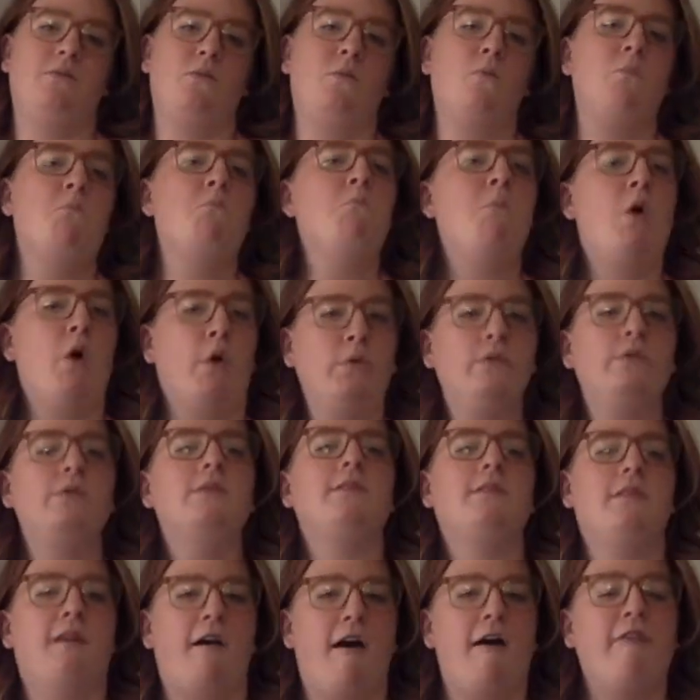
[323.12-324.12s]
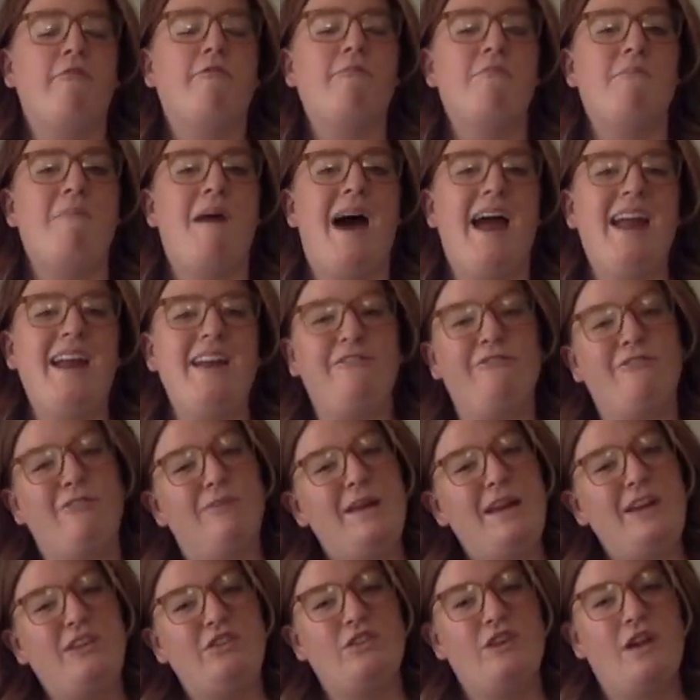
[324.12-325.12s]
most of my
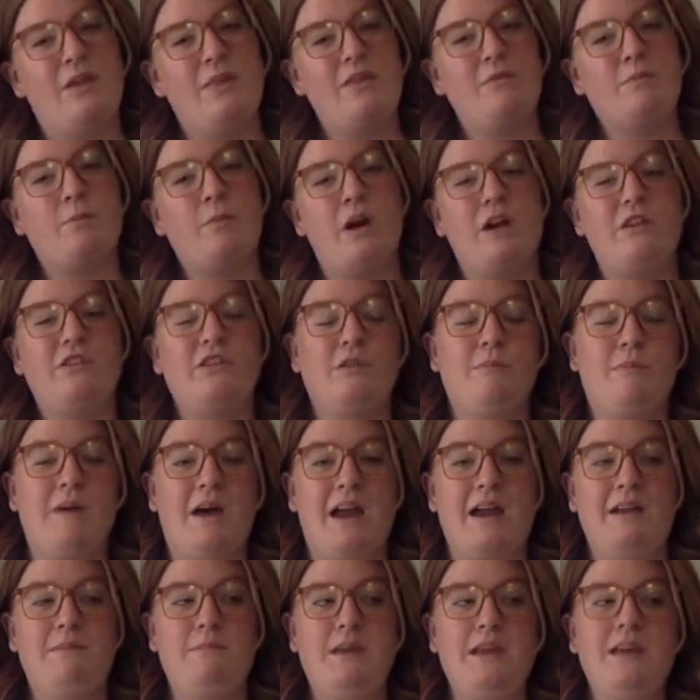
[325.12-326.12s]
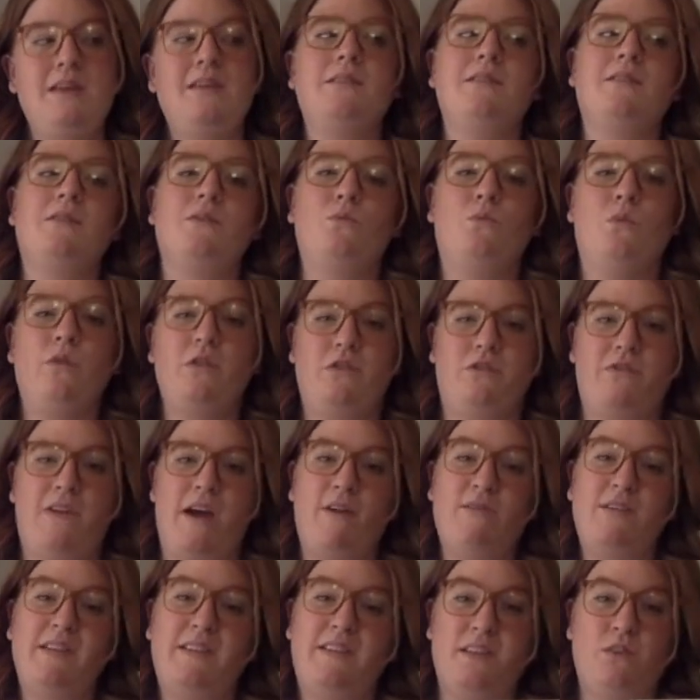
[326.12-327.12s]
information on this project behind me was
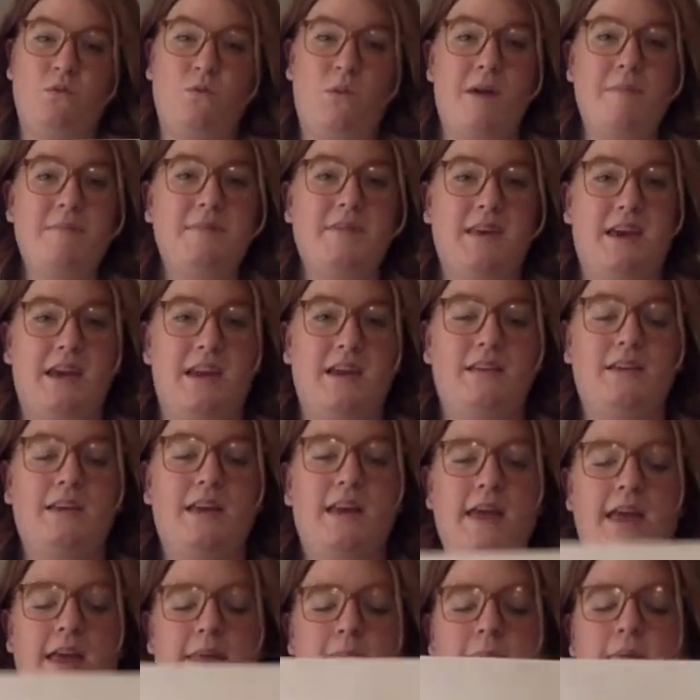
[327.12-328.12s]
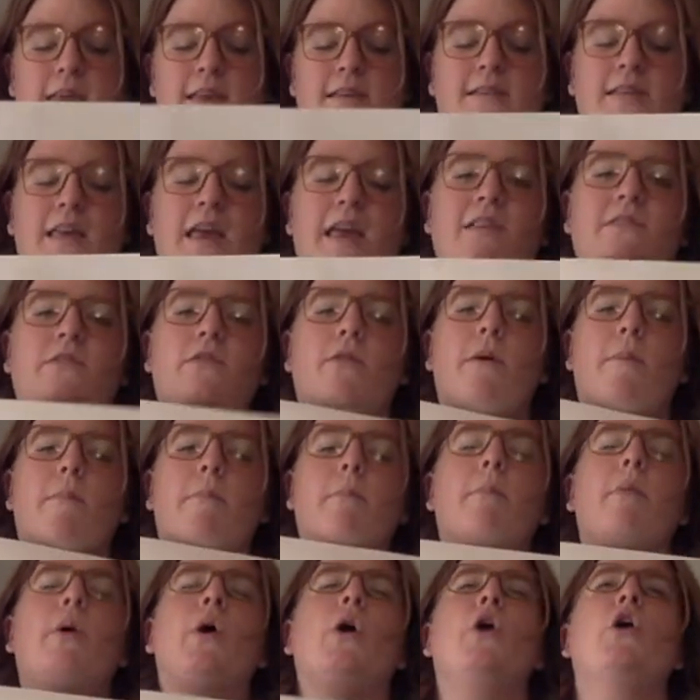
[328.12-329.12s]
found at this website. This is the
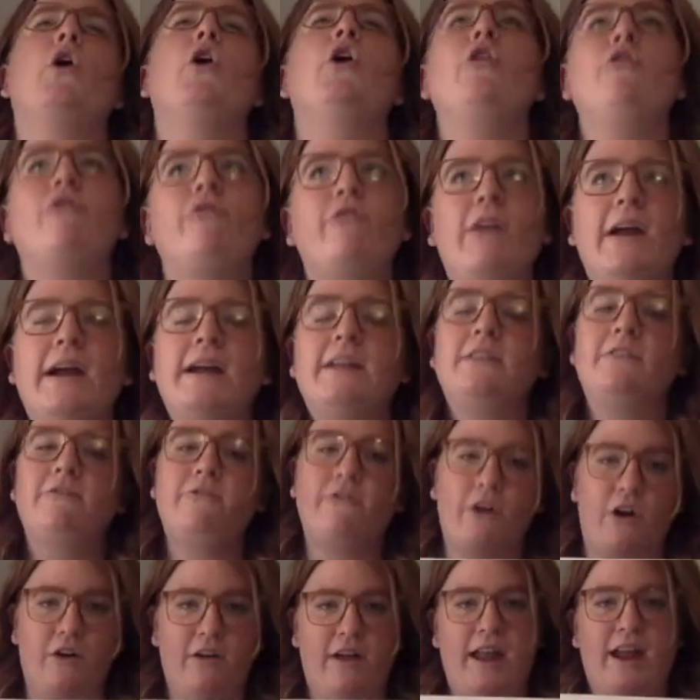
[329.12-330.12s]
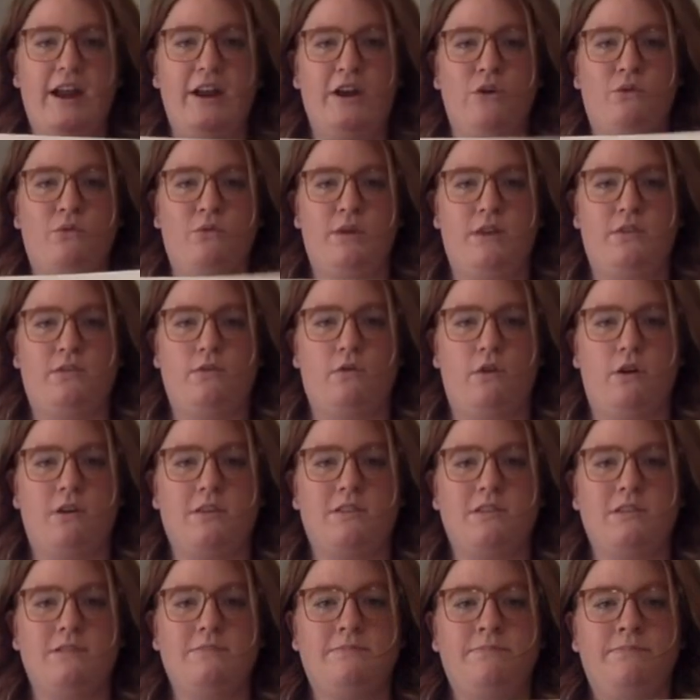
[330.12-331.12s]
perfect volcano
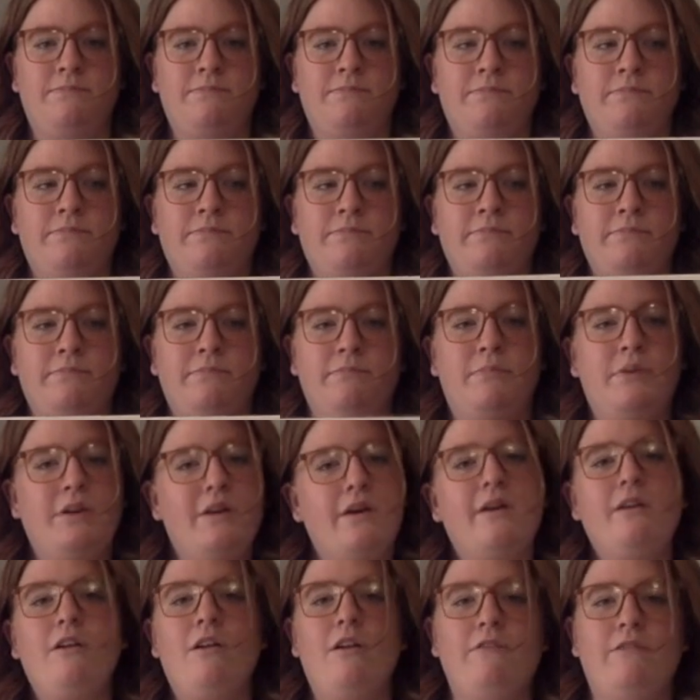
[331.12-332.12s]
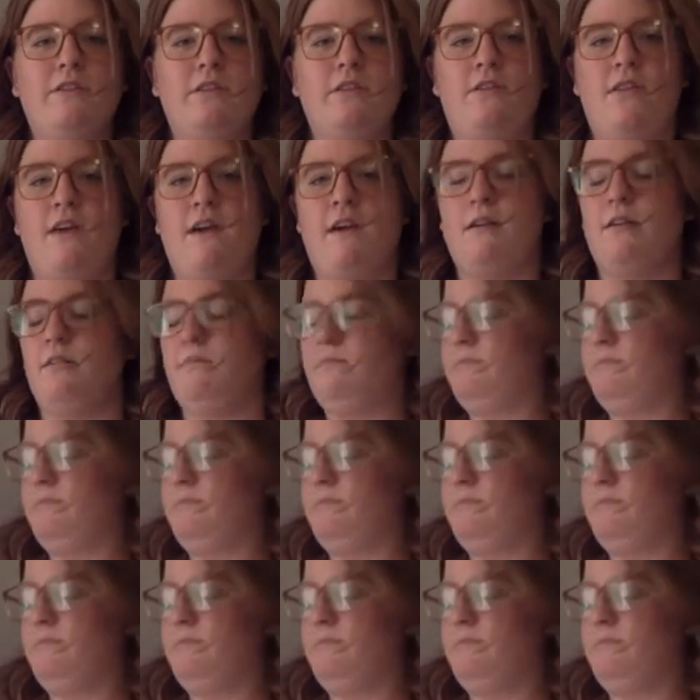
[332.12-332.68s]
resource, but not all of it's there.